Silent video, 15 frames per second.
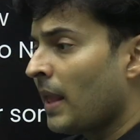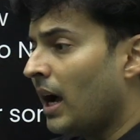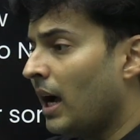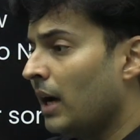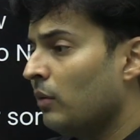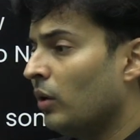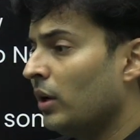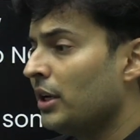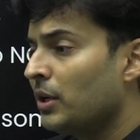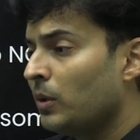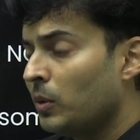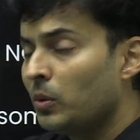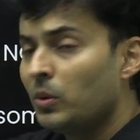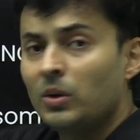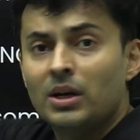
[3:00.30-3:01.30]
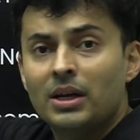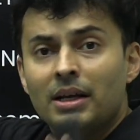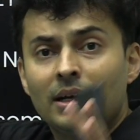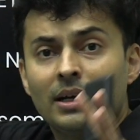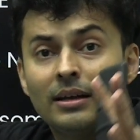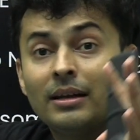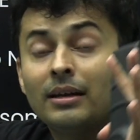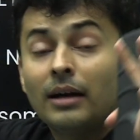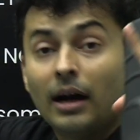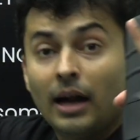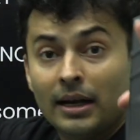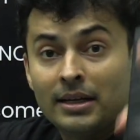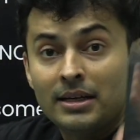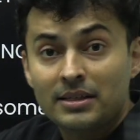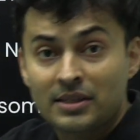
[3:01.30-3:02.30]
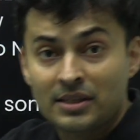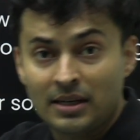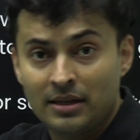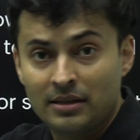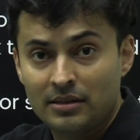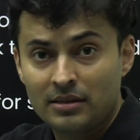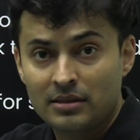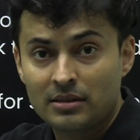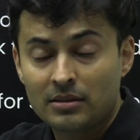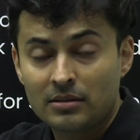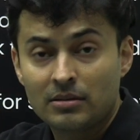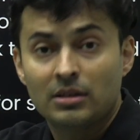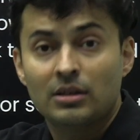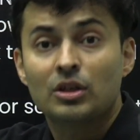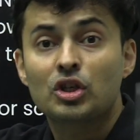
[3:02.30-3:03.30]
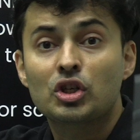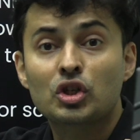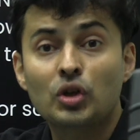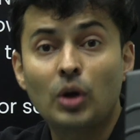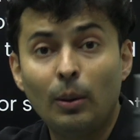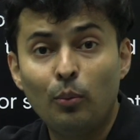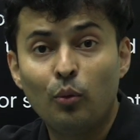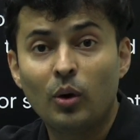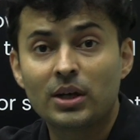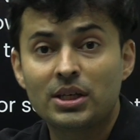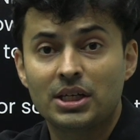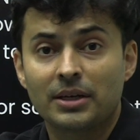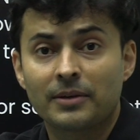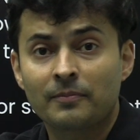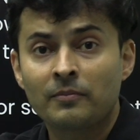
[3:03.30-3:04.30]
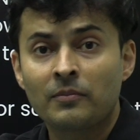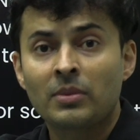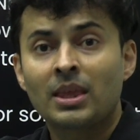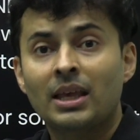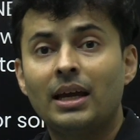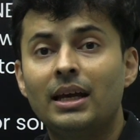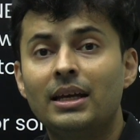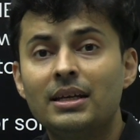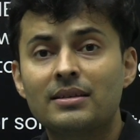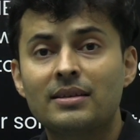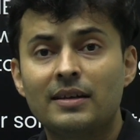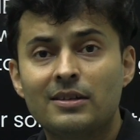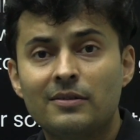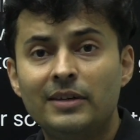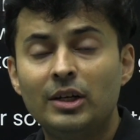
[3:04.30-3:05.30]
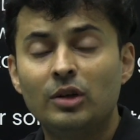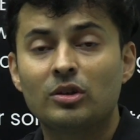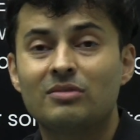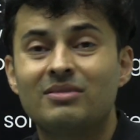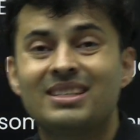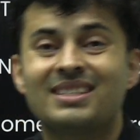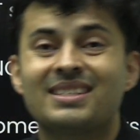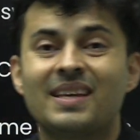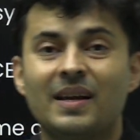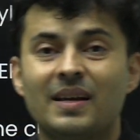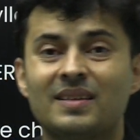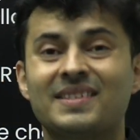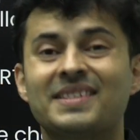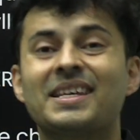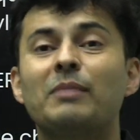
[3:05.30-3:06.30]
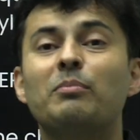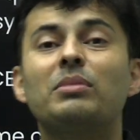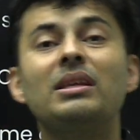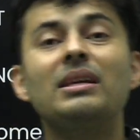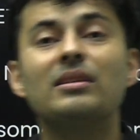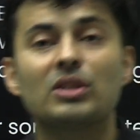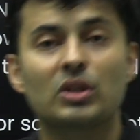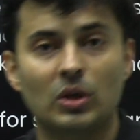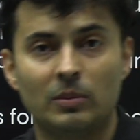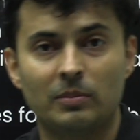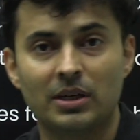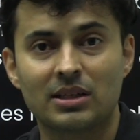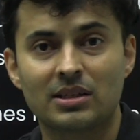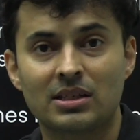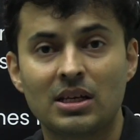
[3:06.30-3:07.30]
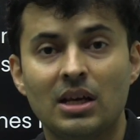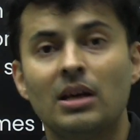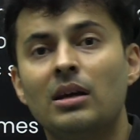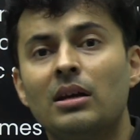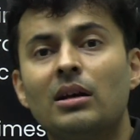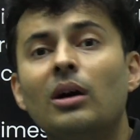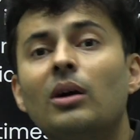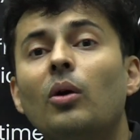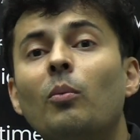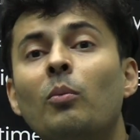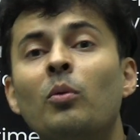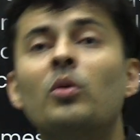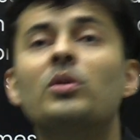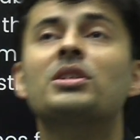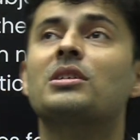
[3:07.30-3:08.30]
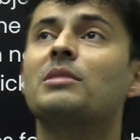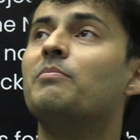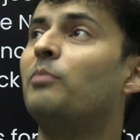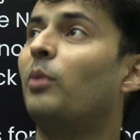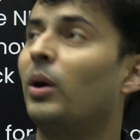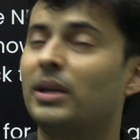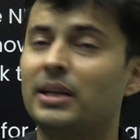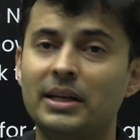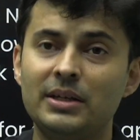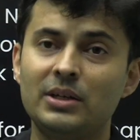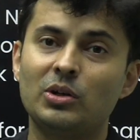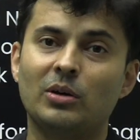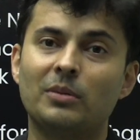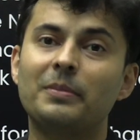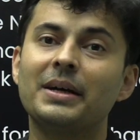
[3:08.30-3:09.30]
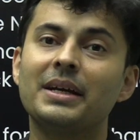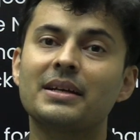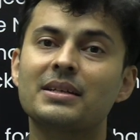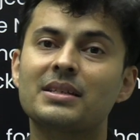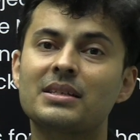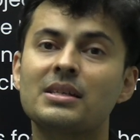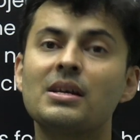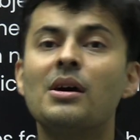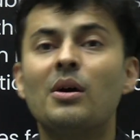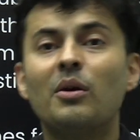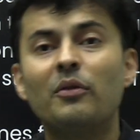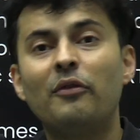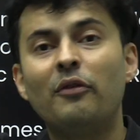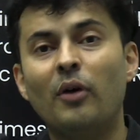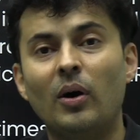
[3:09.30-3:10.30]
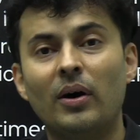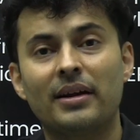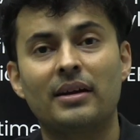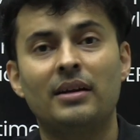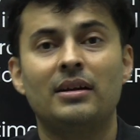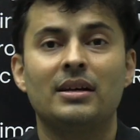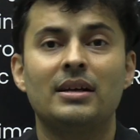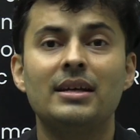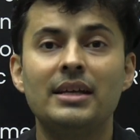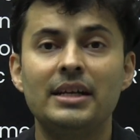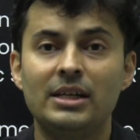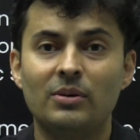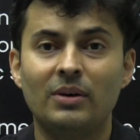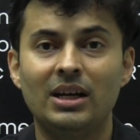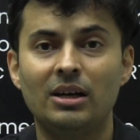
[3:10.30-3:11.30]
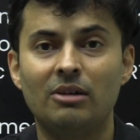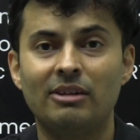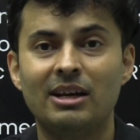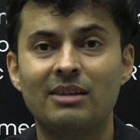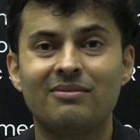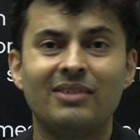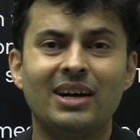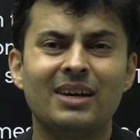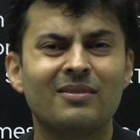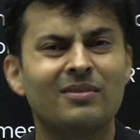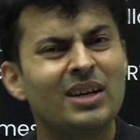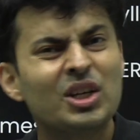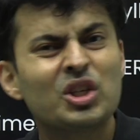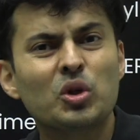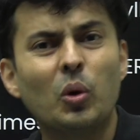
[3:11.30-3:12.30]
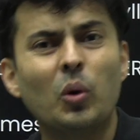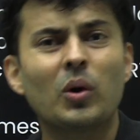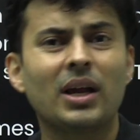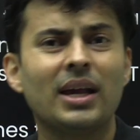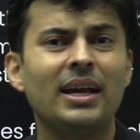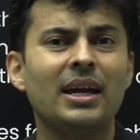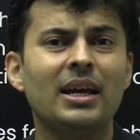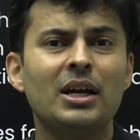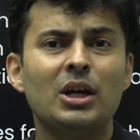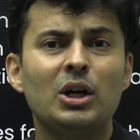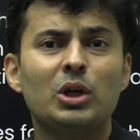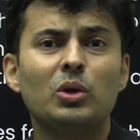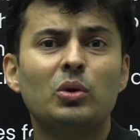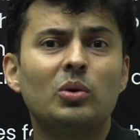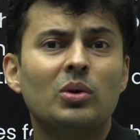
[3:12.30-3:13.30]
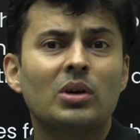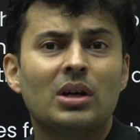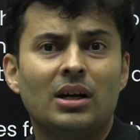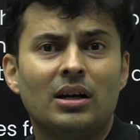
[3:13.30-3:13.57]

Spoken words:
I want you to understand this. Stop watching any such videos which say, skip these topics, most important topics for NEET 2025. It's okay to